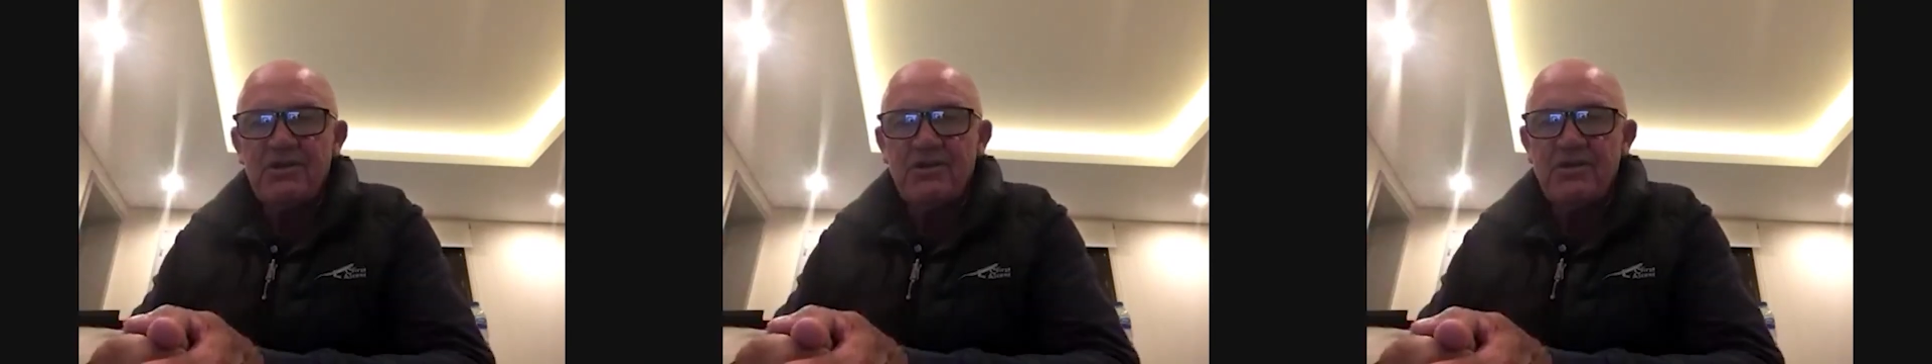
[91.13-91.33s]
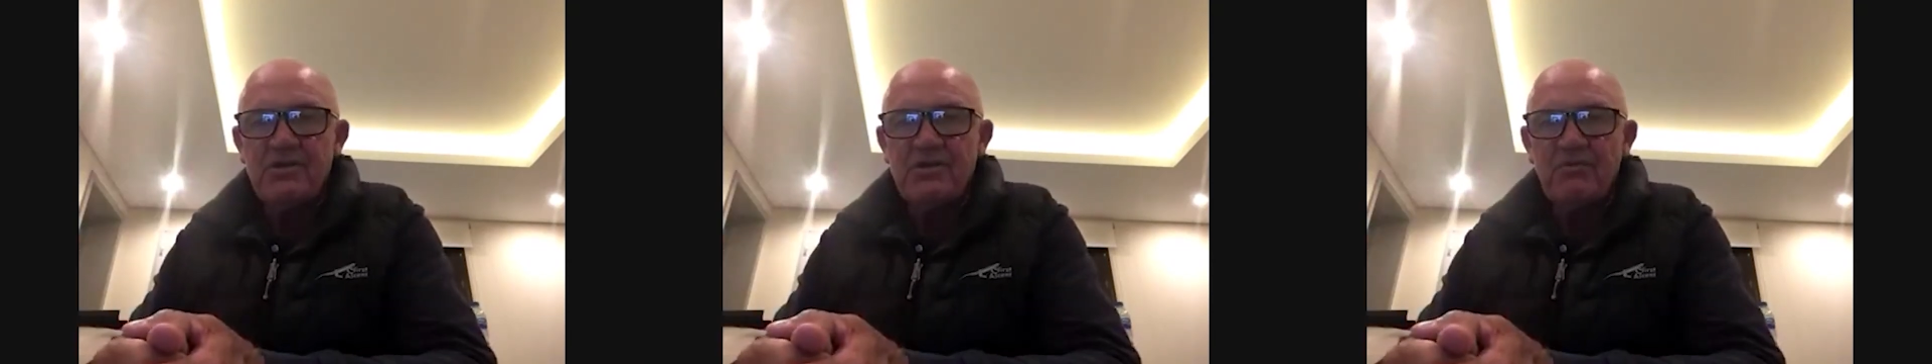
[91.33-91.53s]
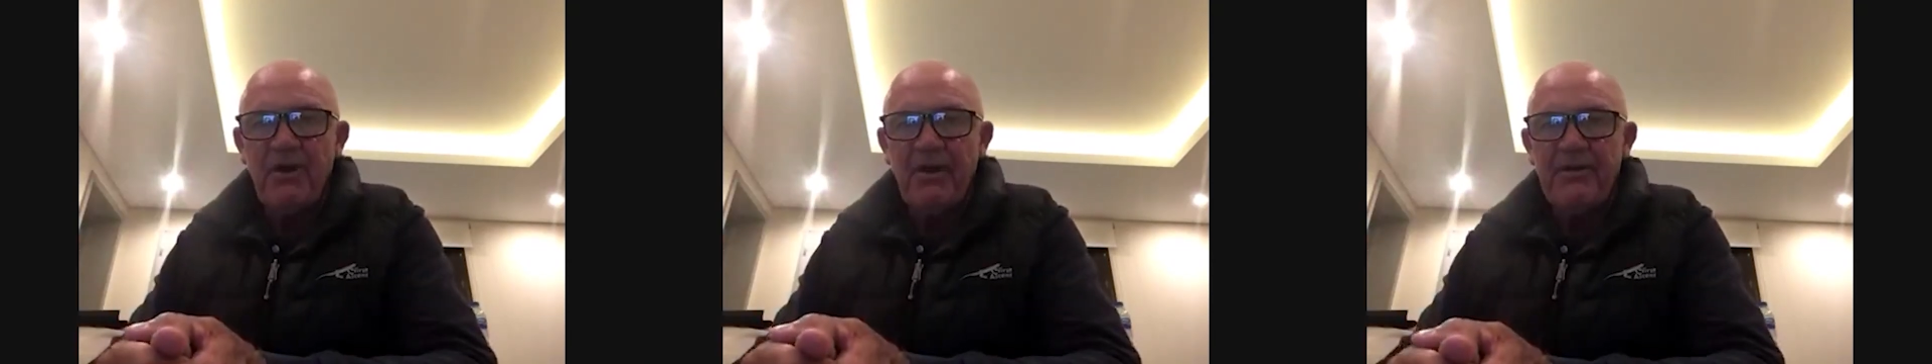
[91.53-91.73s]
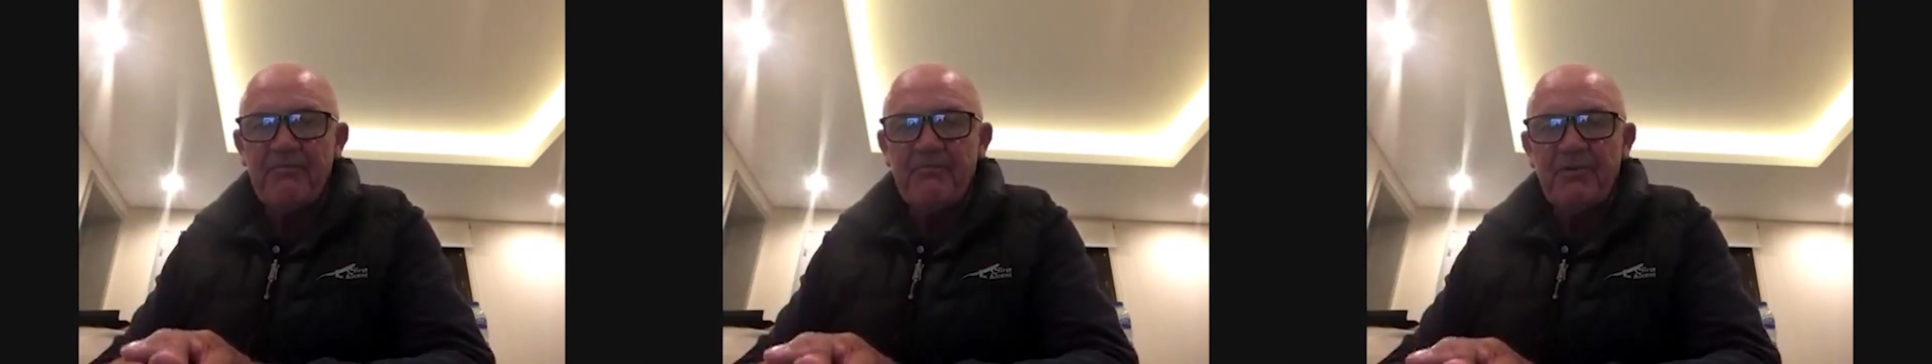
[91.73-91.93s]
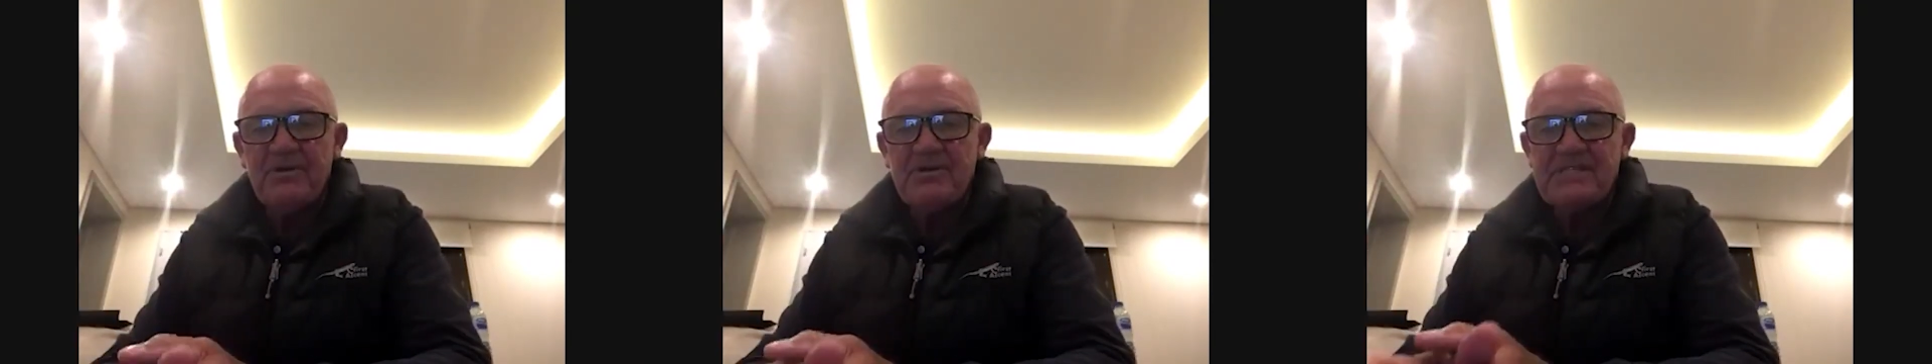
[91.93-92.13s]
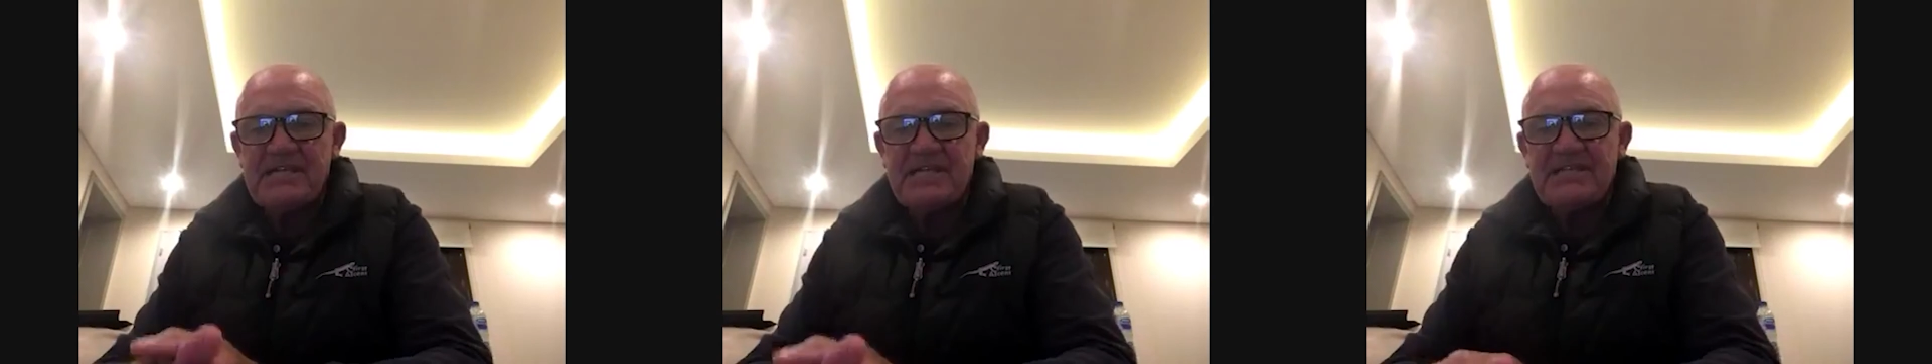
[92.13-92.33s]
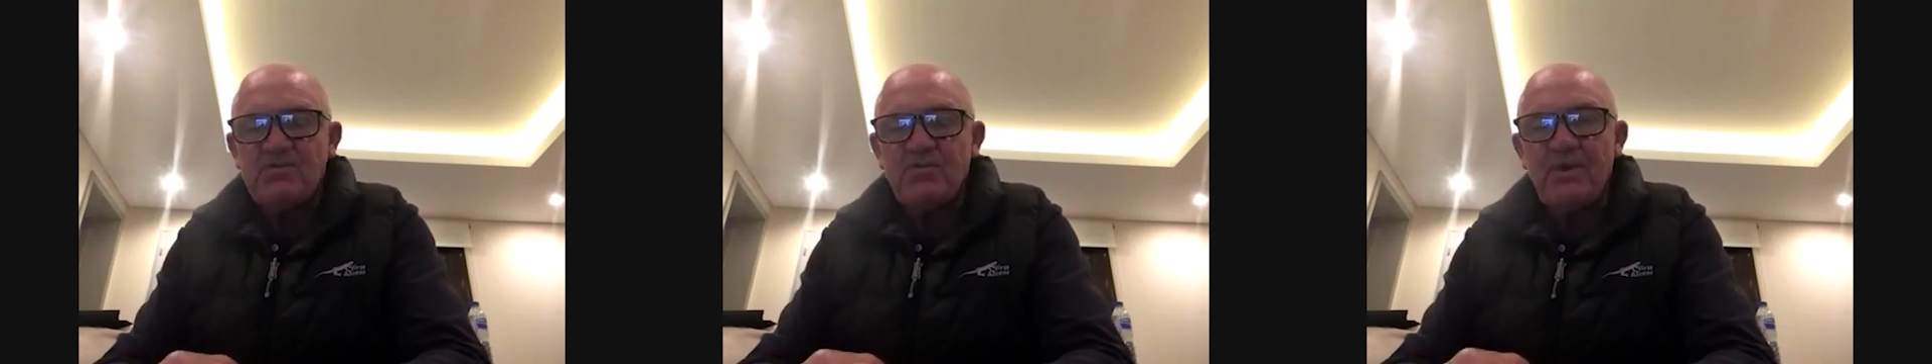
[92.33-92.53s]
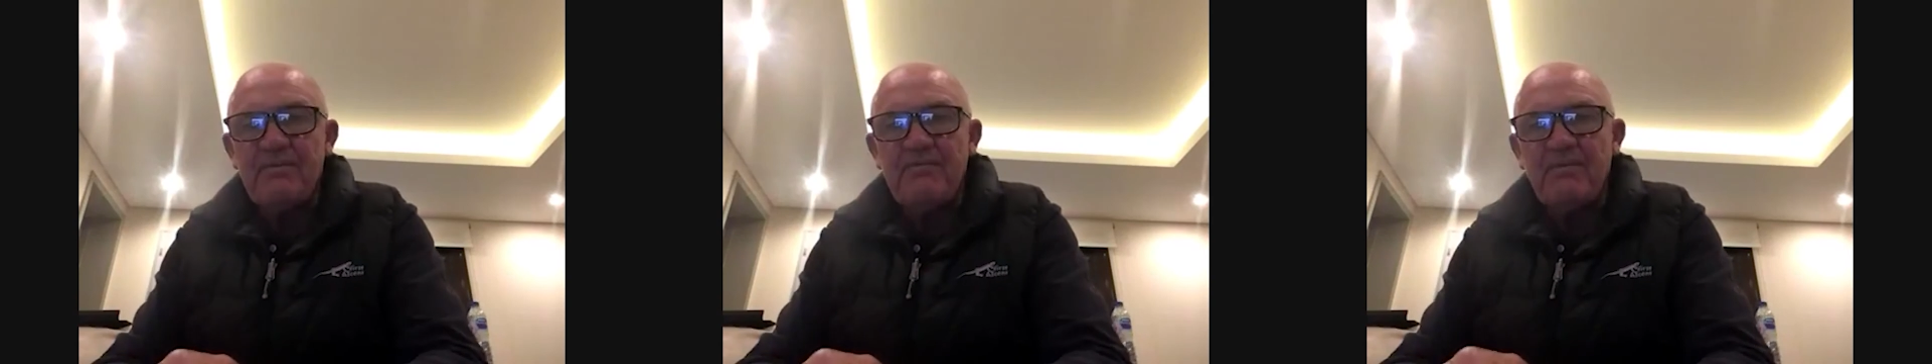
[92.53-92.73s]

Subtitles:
through the bottom because that's where